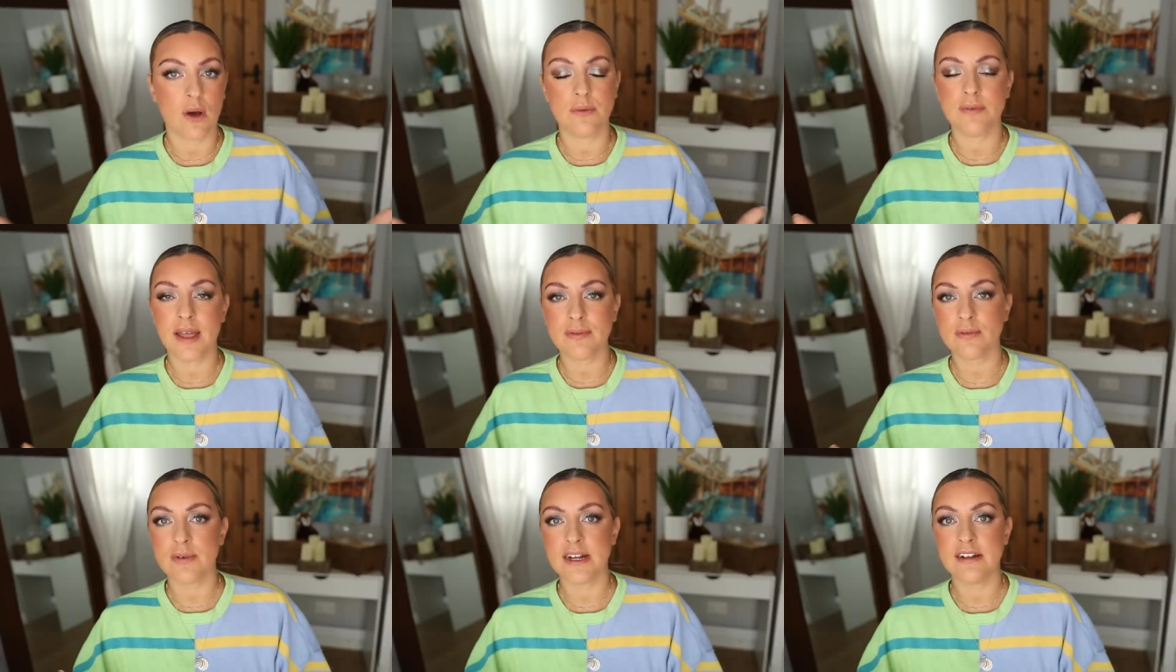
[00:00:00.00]
I've
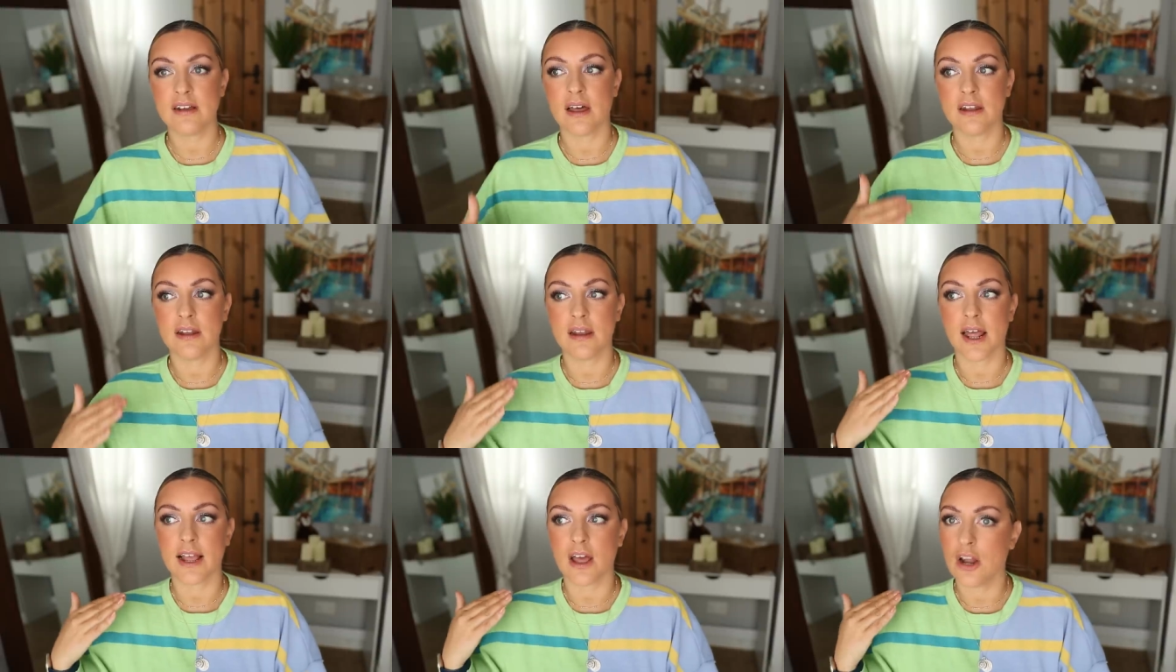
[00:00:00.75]
never really done
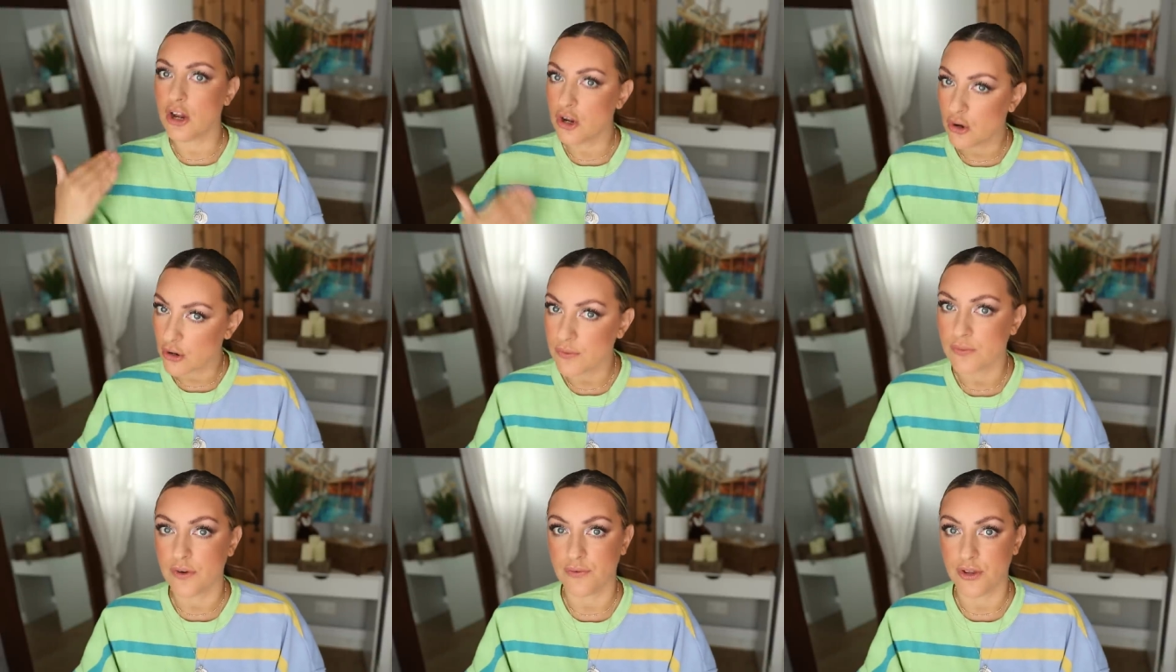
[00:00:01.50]
like a lot
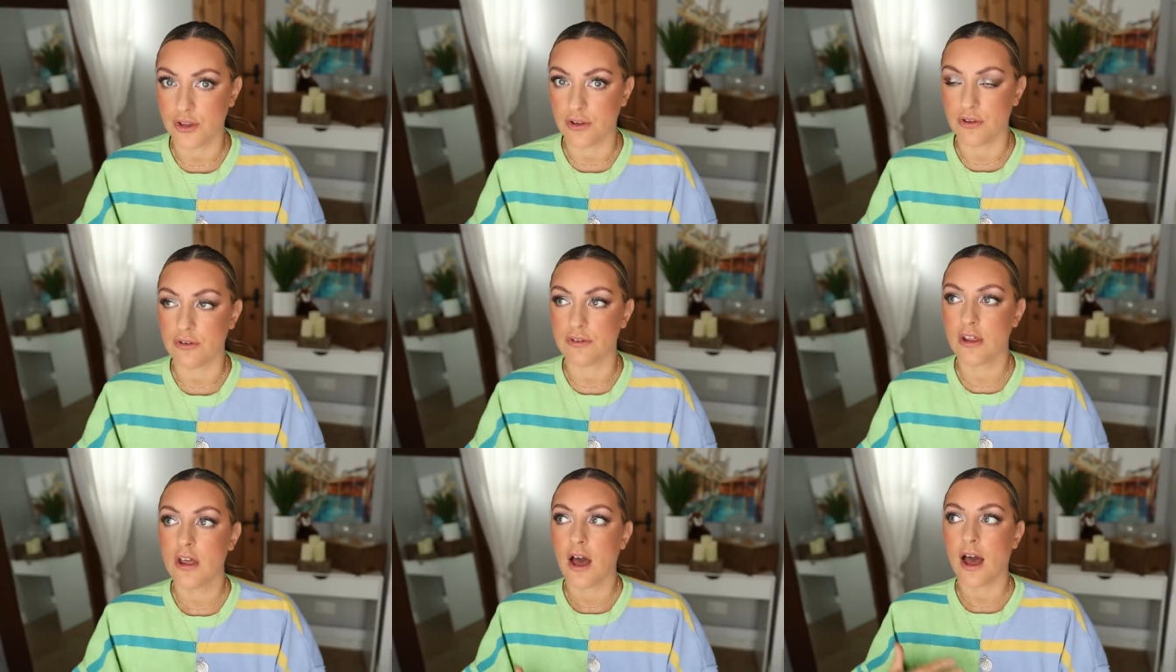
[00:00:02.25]
of reviews.